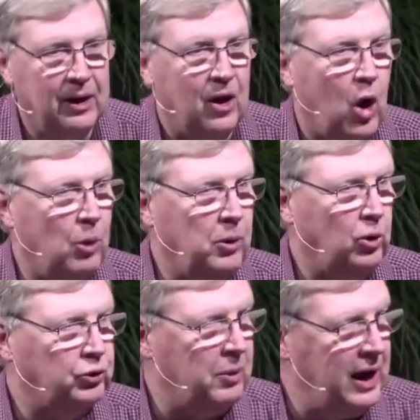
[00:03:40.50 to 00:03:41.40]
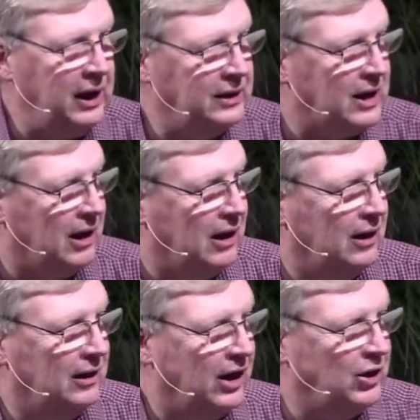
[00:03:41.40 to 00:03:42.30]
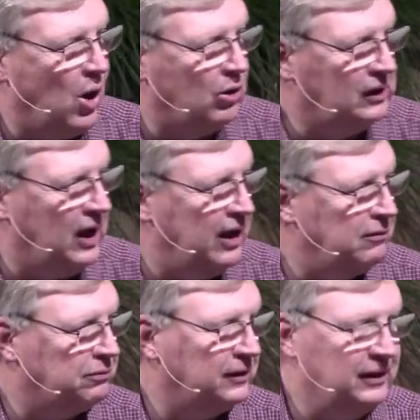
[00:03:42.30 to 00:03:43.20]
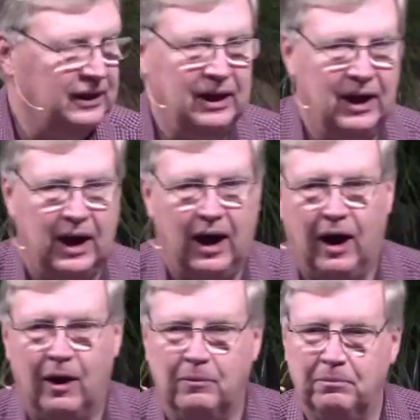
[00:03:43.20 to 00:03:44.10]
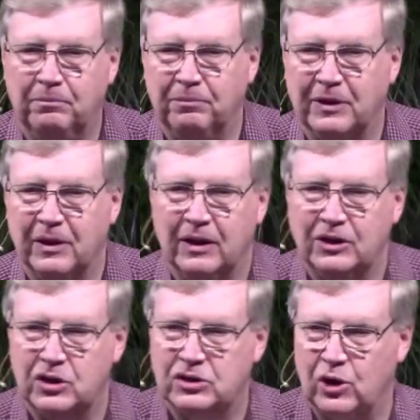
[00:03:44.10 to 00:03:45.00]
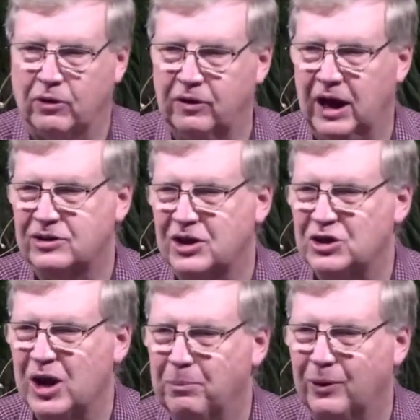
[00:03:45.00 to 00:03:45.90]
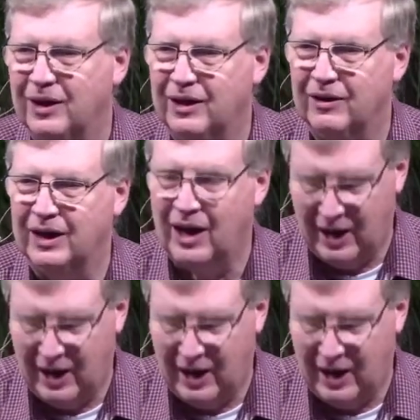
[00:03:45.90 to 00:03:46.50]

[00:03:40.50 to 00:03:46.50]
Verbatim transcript: almost my entire adult life um, serving as a shepherd here at Hyde